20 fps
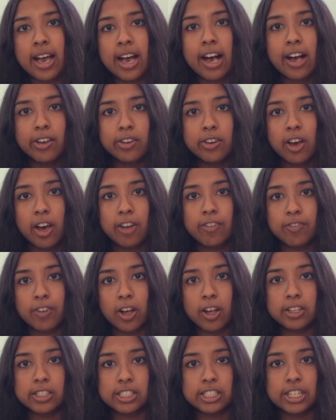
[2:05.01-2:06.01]
Alcott
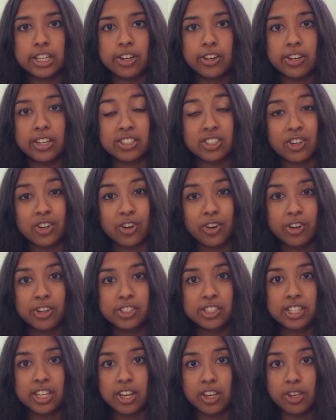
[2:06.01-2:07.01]
volunteered as a
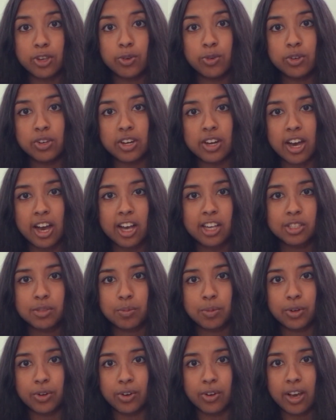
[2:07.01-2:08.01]
nurse in a Union
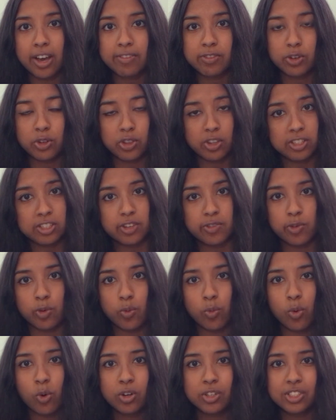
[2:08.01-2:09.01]
hospital after the Civil
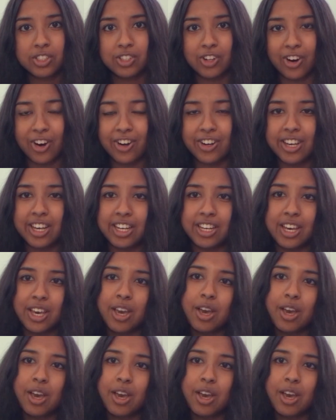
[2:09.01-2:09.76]
War started,